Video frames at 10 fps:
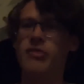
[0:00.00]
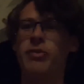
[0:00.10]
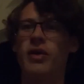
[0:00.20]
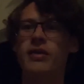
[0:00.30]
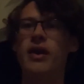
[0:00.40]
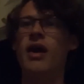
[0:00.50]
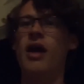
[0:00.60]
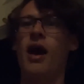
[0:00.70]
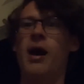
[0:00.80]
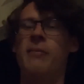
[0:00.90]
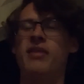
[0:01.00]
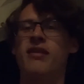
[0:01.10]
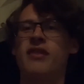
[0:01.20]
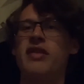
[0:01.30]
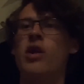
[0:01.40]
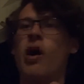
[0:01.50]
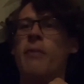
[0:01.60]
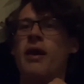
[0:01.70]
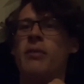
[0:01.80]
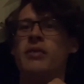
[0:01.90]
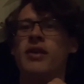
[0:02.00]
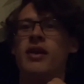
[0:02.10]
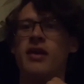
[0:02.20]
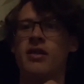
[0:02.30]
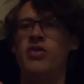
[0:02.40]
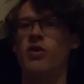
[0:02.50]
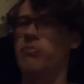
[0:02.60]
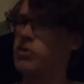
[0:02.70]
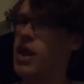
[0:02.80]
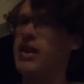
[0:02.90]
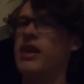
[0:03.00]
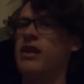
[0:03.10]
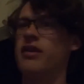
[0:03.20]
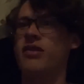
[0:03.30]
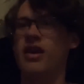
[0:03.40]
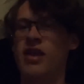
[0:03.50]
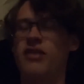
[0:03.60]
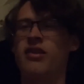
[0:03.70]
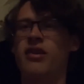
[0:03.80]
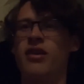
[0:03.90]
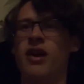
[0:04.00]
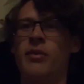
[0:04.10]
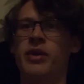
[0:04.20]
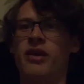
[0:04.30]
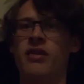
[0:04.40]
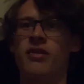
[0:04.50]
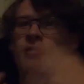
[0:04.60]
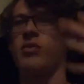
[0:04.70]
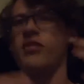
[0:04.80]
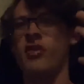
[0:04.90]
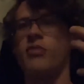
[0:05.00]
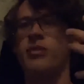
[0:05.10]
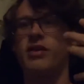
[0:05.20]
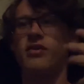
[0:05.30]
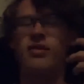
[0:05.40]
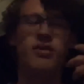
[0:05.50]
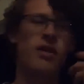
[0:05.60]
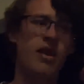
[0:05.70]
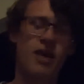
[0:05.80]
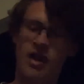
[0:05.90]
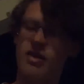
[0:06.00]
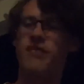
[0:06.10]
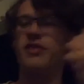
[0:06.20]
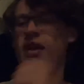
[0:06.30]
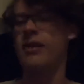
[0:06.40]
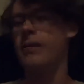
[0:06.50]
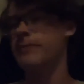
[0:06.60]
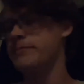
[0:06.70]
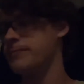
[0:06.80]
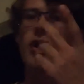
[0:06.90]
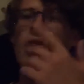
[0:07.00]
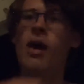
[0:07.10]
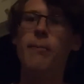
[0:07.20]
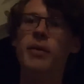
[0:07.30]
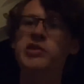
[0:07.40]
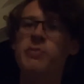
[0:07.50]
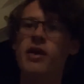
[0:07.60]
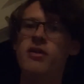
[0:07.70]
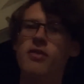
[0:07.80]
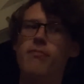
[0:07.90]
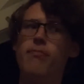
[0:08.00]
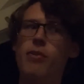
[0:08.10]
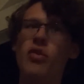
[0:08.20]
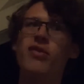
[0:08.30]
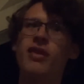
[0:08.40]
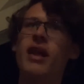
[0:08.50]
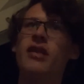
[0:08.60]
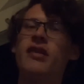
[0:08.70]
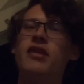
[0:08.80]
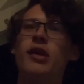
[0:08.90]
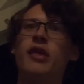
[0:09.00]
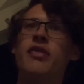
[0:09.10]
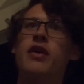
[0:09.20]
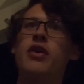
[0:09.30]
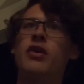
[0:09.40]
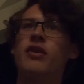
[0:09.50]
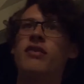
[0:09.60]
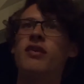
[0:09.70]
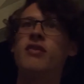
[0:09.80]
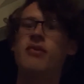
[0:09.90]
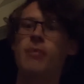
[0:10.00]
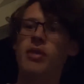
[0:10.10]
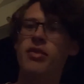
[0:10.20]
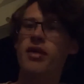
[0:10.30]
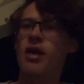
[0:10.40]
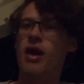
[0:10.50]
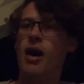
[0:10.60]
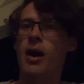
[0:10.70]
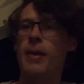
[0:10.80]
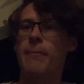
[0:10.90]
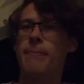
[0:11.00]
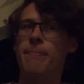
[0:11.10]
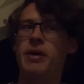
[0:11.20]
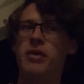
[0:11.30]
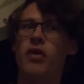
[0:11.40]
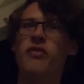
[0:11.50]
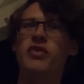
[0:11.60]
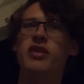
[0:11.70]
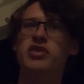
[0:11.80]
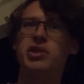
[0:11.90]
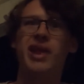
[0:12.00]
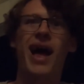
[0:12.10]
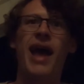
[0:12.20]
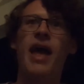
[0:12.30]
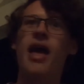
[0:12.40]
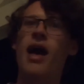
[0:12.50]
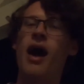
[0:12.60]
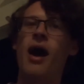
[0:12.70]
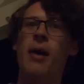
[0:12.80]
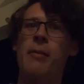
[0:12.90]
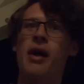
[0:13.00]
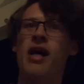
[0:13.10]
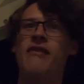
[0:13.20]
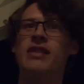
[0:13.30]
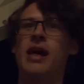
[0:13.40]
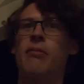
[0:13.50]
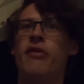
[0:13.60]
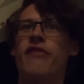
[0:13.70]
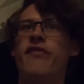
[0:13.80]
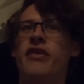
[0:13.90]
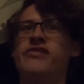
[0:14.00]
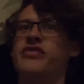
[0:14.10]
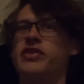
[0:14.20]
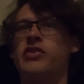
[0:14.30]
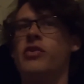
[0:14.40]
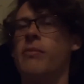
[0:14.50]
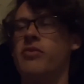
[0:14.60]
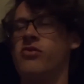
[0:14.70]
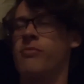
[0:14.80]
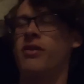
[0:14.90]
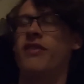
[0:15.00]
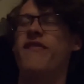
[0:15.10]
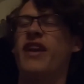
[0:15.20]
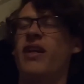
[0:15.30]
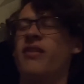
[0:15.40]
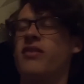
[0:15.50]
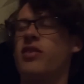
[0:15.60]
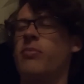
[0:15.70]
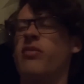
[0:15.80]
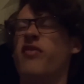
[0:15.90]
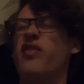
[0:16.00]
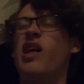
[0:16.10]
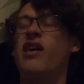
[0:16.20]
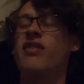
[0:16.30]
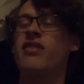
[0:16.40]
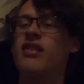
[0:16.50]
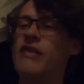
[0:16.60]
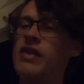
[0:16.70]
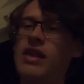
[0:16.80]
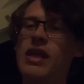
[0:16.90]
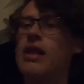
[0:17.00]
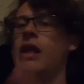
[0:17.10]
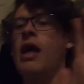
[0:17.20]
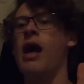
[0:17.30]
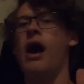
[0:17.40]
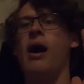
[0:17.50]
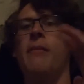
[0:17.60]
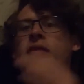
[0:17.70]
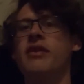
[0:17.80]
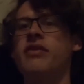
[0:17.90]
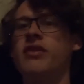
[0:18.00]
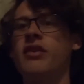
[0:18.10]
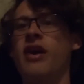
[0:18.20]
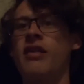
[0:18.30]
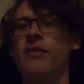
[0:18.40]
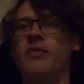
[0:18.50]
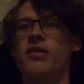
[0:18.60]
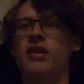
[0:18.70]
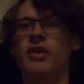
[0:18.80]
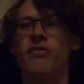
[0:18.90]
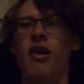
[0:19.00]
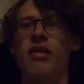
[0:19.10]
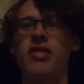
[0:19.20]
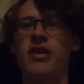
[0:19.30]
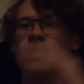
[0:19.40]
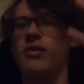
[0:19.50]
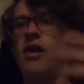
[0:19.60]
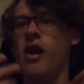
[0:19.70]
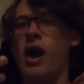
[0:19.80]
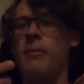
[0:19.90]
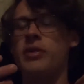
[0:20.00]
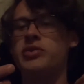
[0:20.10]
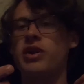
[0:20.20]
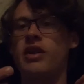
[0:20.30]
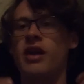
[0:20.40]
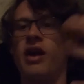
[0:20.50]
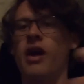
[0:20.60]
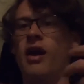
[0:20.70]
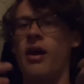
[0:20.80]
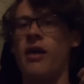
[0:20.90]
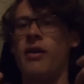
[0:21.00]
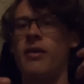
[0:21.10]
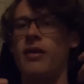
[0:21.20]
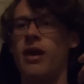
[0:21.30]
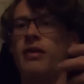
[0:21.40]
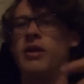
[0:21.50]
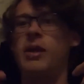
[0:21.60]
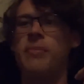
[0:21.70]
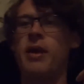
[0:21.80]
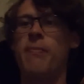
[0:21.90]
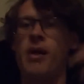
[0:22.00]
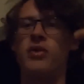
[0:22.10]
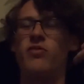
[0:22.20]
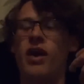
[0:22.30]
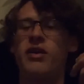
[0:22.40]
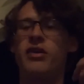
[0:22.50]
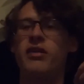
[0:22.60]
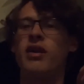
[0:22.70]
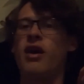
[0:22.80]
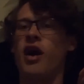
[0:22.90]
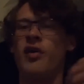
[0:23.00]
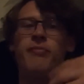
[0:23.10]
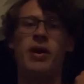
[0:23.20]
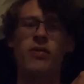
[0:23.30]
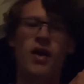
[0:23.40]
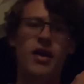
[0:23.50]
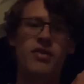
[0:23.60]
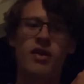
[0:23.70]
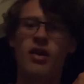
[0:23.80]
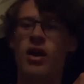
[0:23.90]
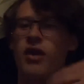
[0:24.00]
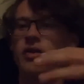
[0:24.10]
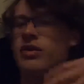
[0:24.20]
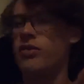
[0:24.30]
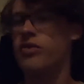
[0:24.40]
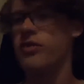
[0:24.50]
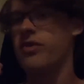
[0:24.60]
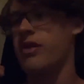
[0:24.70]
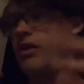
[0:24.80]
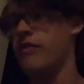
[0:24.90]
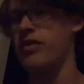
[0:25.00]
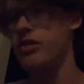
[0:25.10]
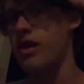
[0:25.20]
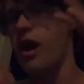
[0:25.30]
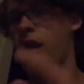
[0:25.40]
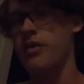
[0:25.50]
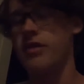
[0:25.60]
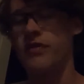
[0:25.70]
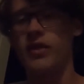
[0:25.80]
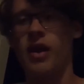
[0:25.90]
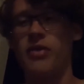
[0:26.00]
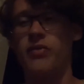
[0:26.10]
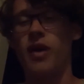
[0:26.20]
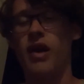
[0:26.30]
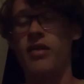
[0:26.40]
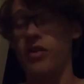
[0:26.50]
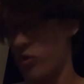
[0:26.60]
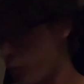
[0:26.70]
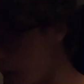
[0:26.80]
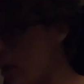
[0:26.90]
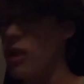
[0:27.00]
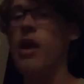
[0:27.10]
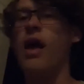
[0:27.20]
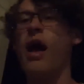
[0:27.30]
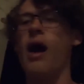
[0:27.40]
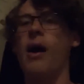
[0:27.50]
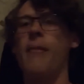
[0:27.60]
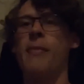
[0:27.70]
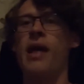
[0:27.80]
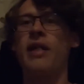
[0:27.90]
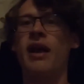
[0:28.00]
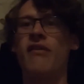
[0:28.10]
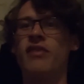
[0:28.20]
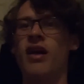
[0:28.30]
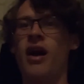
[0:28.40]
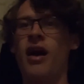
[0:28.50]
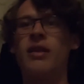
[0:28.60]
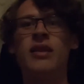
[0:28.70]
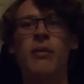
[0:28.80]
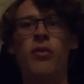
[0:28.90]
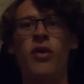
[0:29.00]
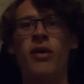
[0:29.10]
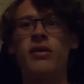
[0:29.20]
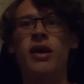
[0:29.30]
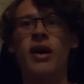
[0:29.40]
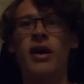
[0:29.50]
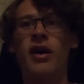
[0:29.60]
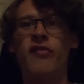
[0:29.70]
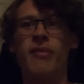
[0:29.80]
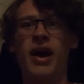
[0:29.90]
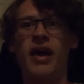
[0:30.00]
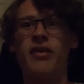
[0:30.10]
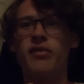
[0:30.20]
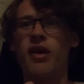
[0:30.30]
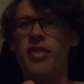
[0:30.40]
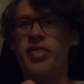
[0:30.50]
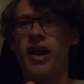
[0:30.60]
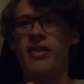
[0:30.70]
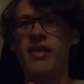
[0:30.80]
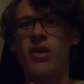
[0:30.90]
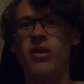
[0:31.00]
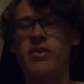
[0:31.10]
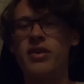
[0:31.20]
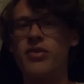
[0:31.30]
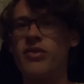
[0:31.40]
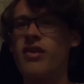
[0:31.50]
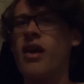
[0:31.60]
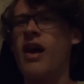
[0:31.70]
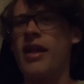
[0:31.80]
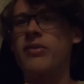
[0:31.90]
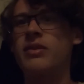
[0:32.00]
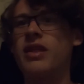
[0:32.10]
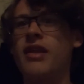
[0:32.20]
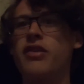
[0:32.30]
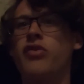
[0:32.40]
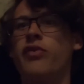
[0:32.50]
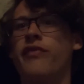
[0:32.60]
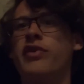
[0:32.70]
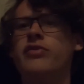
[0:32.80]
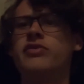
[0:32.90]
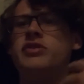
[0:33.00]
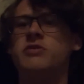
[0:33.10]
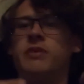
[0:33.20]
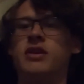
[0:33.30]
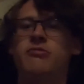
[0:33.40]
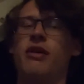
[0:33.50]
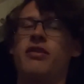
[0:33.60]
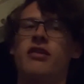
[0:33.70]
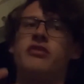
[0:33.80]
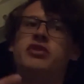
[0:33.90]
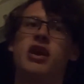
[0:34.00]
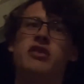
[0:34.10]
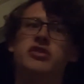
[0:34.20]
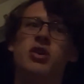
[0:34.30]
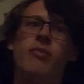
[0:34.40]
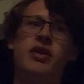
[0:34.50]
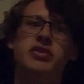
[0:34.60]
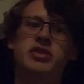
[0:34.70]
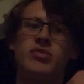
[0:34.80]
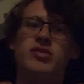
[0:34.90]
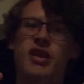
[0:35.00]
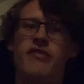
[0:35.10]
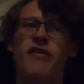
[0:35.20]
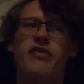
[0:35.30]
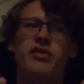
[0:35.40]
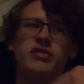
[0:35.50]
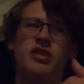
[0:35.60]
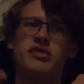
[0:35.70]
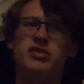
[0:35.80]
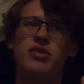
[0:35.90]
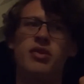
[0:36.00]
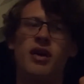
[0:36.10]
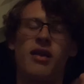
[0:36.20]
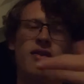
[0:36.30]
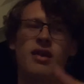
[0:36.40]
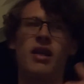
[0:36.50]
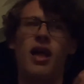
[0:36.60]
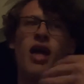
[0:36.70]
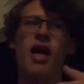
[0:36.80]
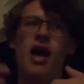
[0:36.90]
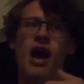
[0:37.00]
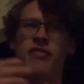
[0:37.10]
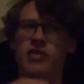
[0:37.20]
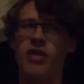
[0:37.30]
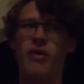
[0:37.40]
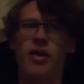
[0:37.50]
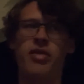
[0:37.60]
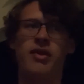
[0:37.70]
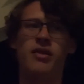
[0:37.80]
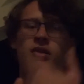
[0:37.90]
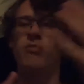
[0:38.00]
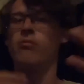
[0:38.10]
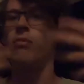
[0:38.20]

park, but since I know I'll be able to get to it plenty near the end of the year, I want to get to some of these other places, as I've said. Again, Beach Bend is most likely the only thing you're going to see this month, but hopefully July, I'll have a lot more fun for you amusement park fans in terms of vlogs and stuff like that. And this year, as I'm starting to ride things, I'm going to try to keep a better record of my rides on coasters, and even different other rides as well, and have a lot more of my thoughts out on those. I don't really like to do reviews just because my thoughts change so much, so instead of reviews, I'll just do thoughts kind of after I ride things and